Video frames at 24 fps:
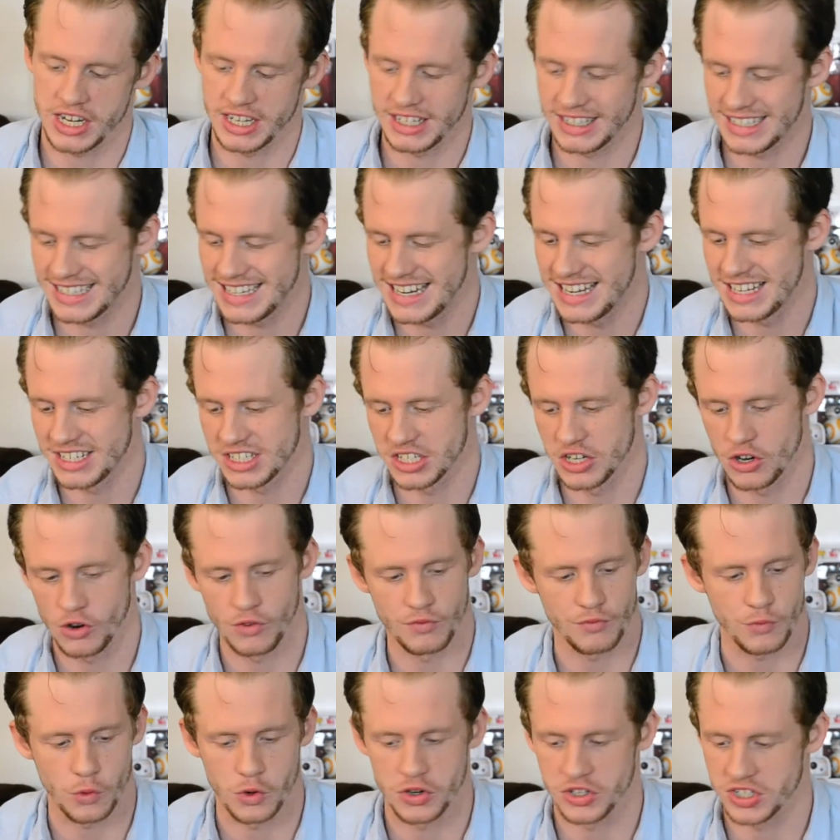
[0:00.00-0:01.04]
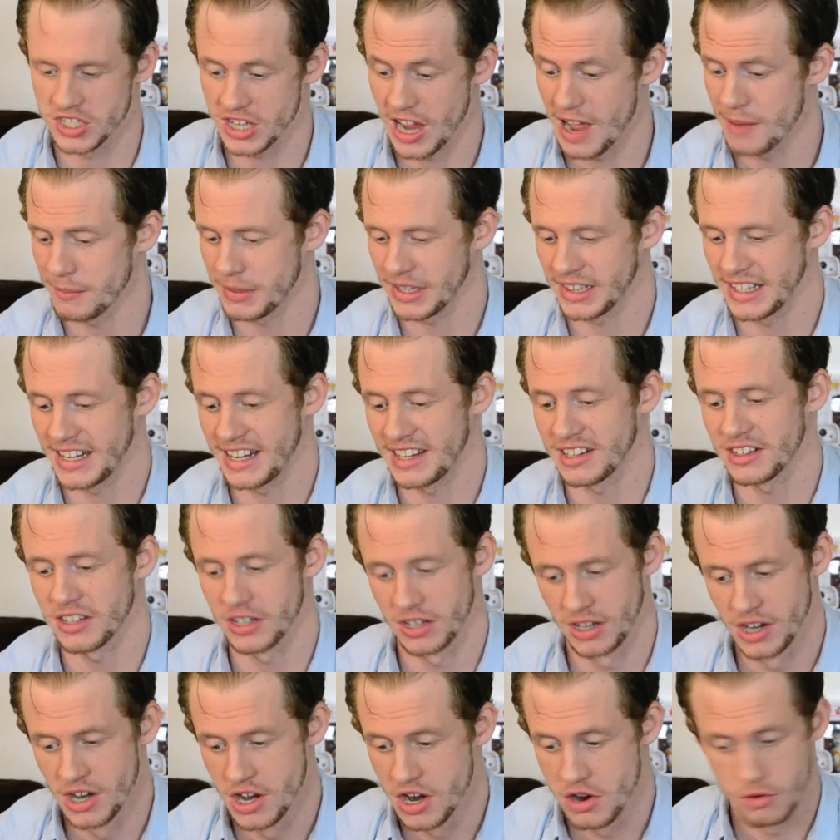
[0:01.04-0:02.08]
He is known for Zombieland,
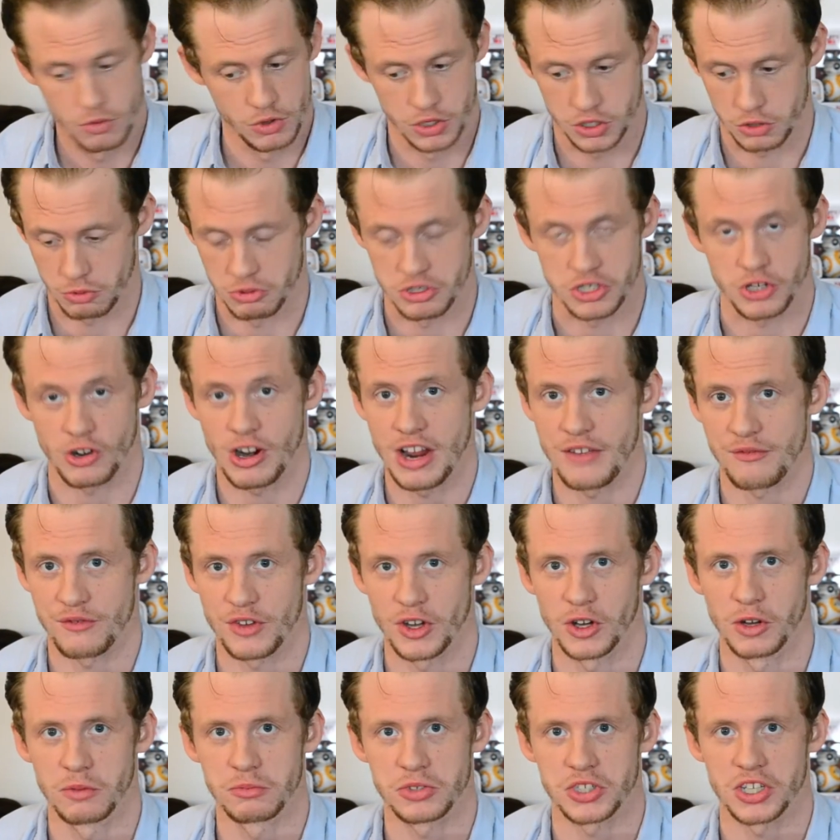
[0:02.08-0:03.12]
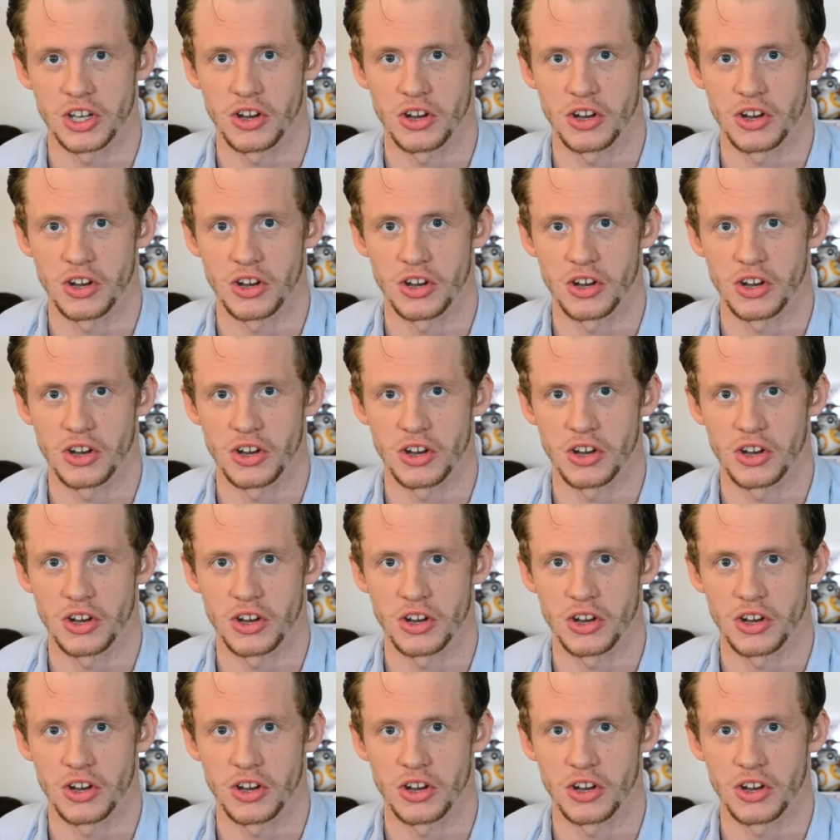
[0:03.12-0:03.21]
which was a great film.